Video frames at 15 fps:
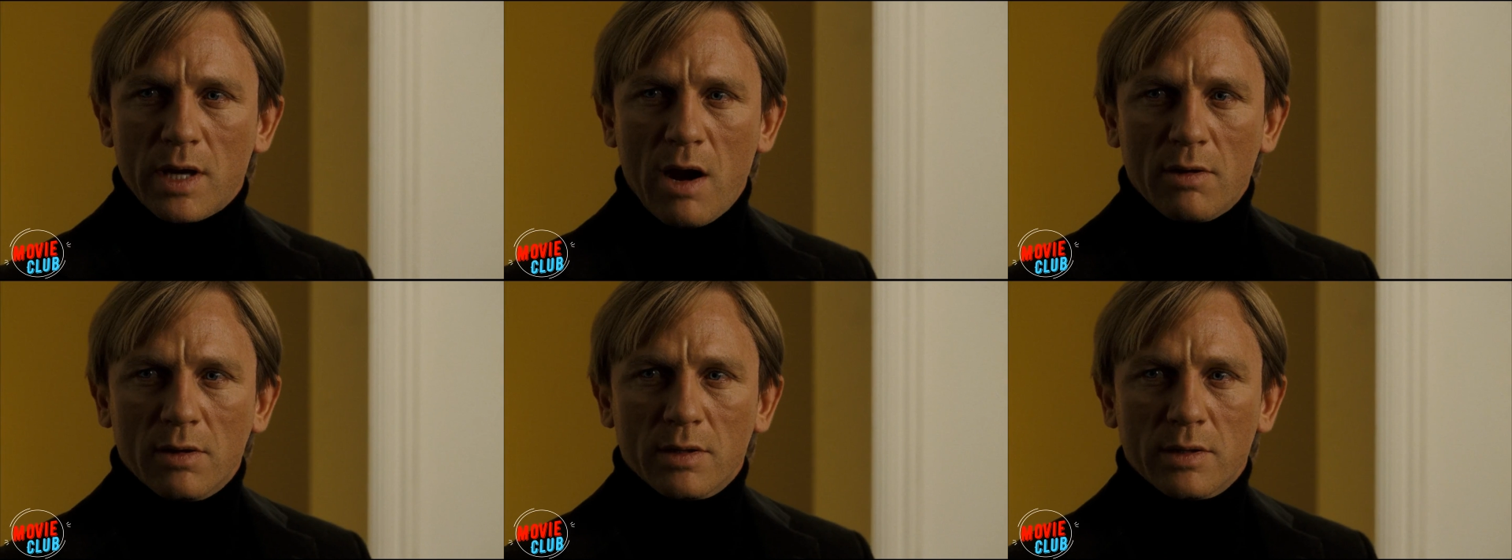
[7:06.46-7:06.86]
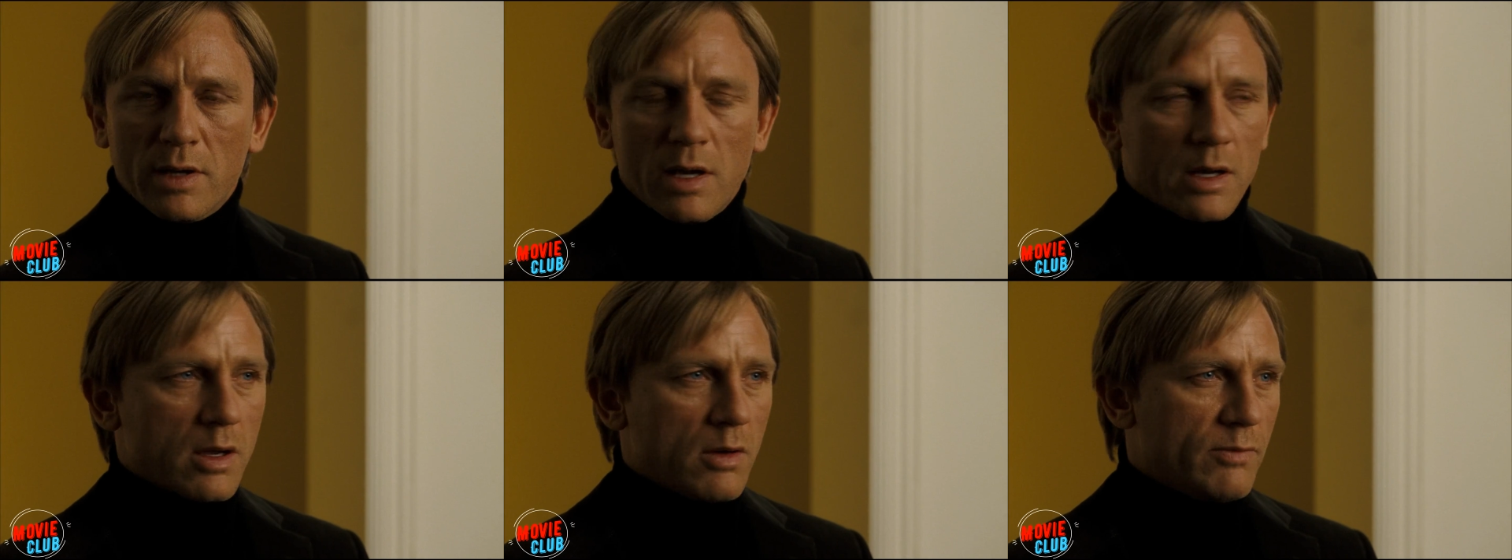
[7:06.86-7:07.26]
to be let
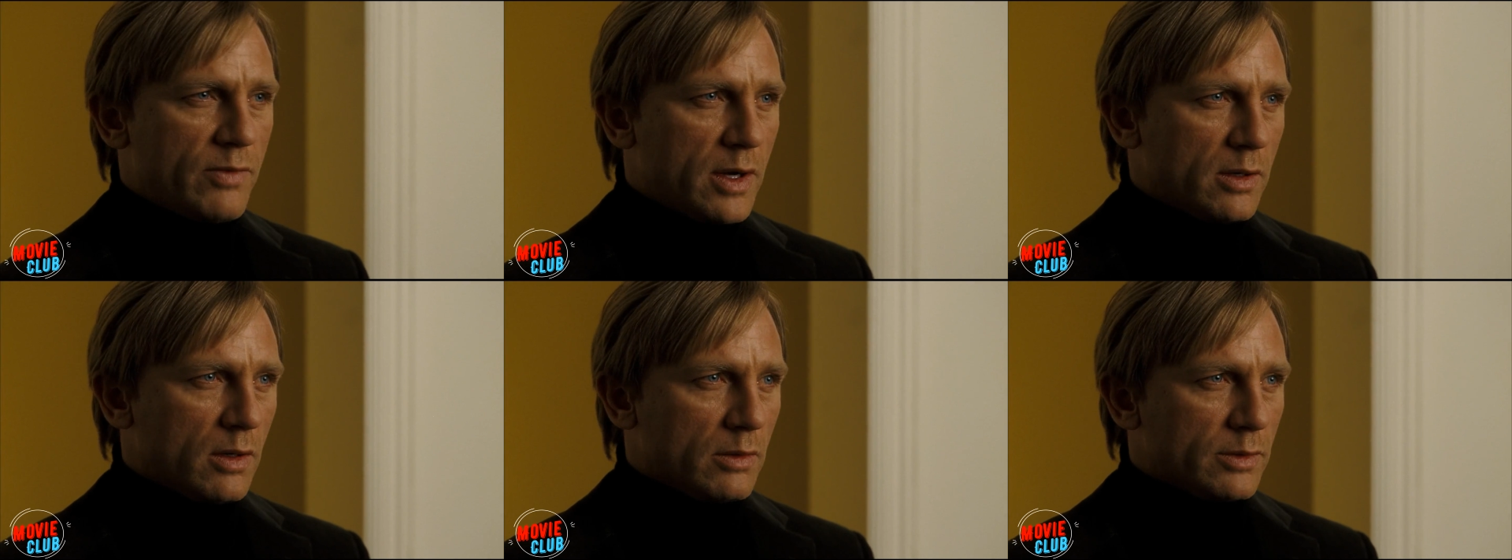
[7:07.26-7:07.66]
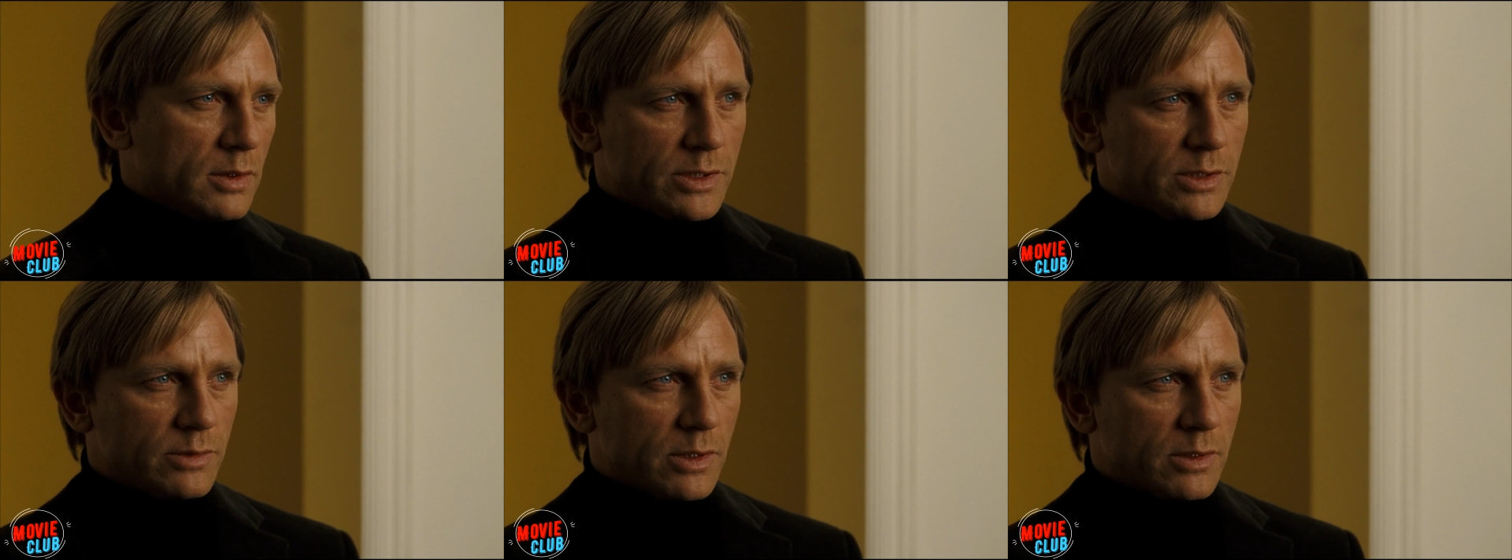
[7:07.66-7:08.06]
in.
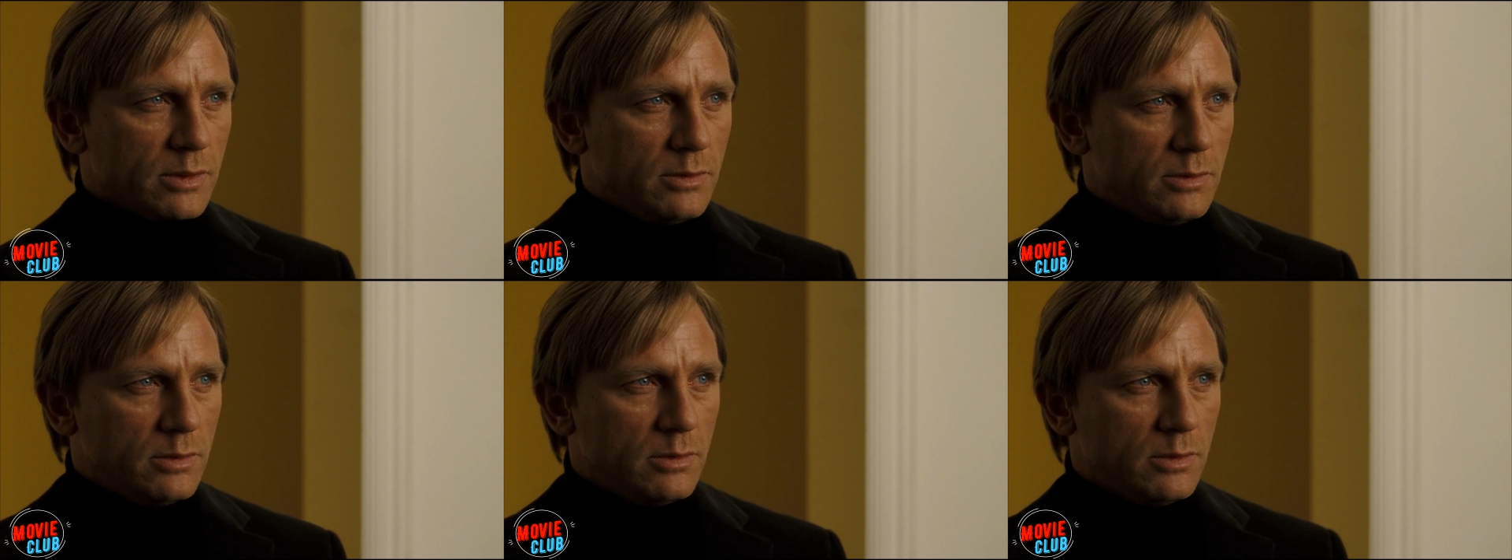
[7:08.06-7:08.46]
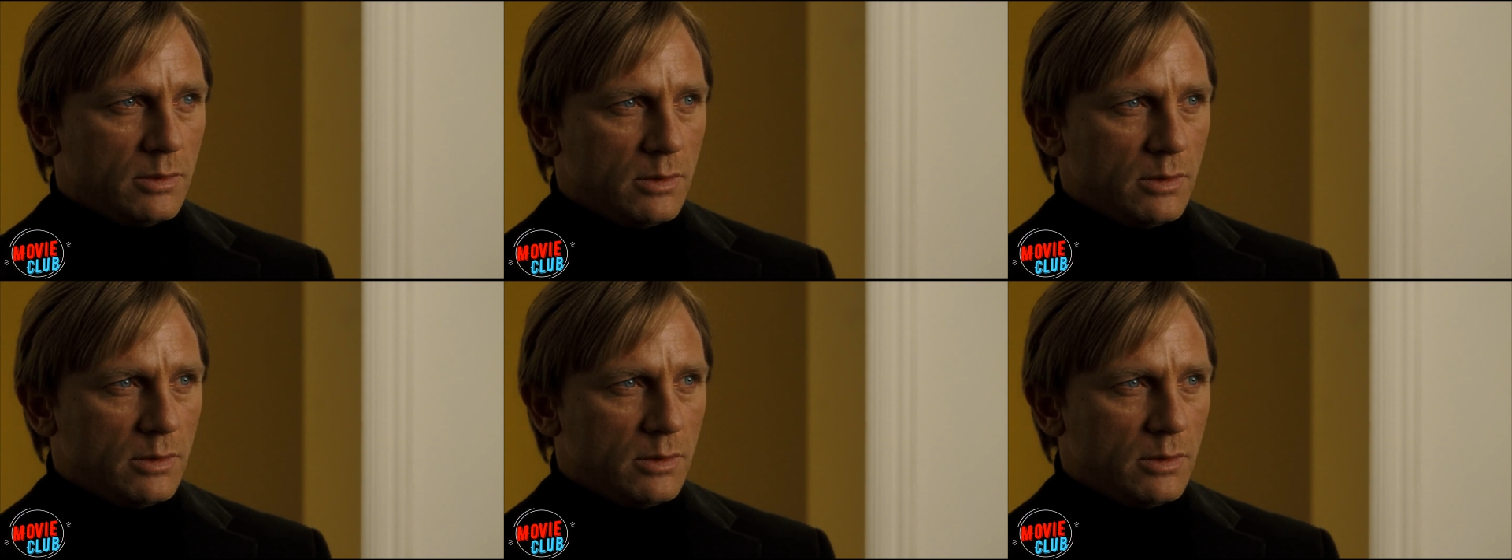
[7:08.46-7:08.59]
But Carol